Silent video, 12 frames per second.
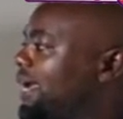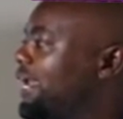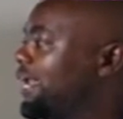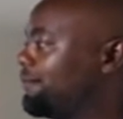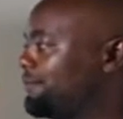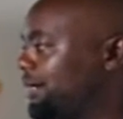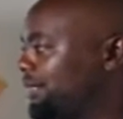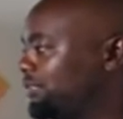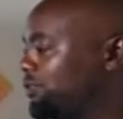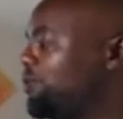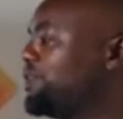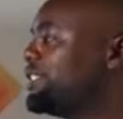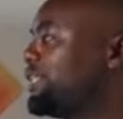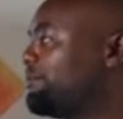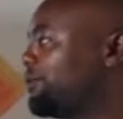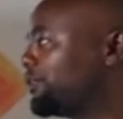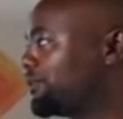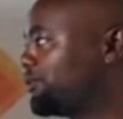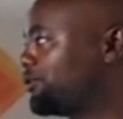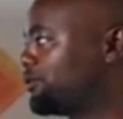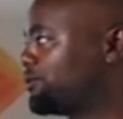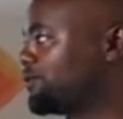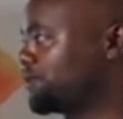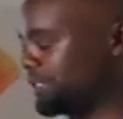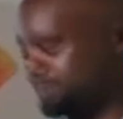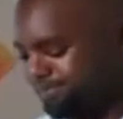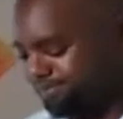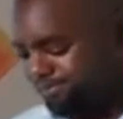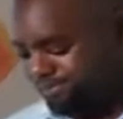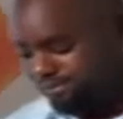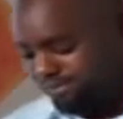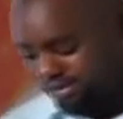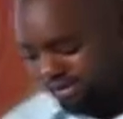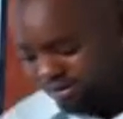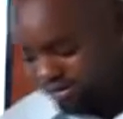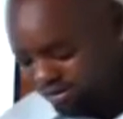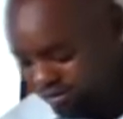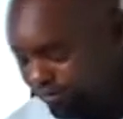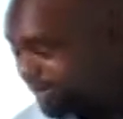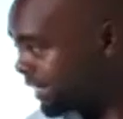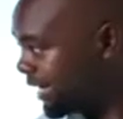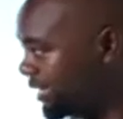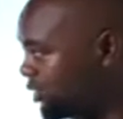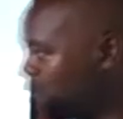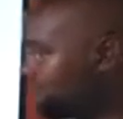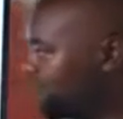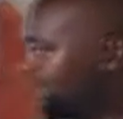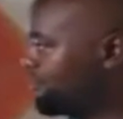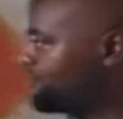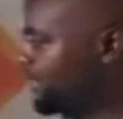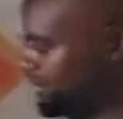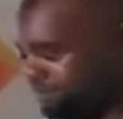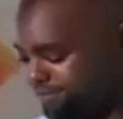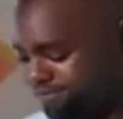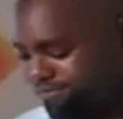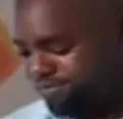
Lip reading: a number. So which number you are supposed to put? For the case of A5,